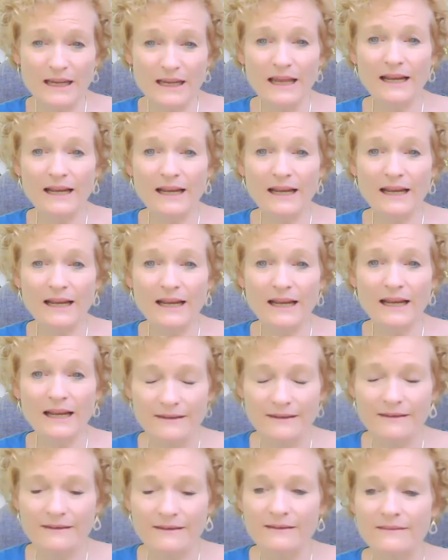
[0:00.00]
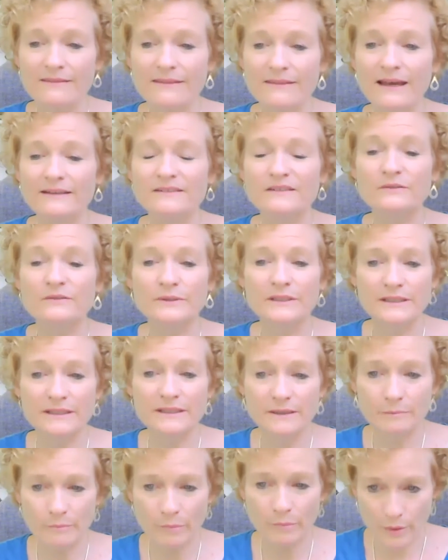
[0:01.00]
And I think that's
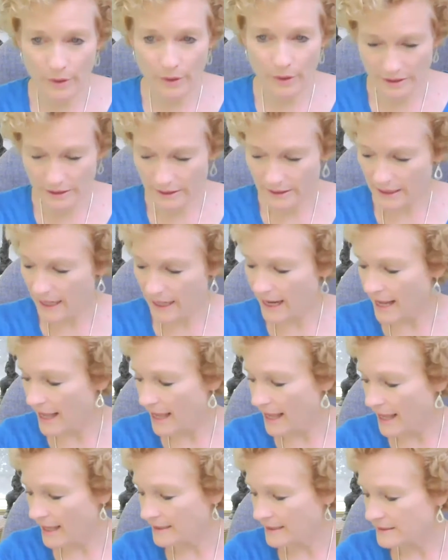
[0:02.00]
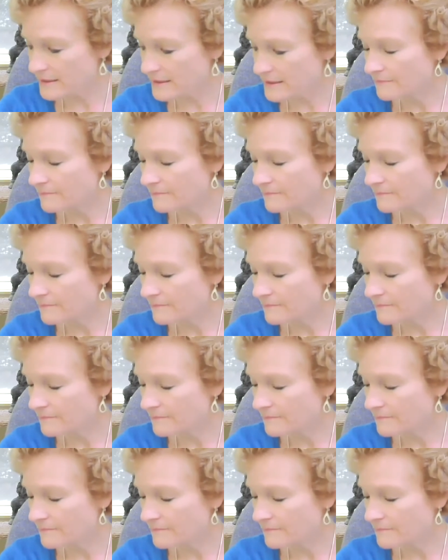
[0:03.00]
really important. And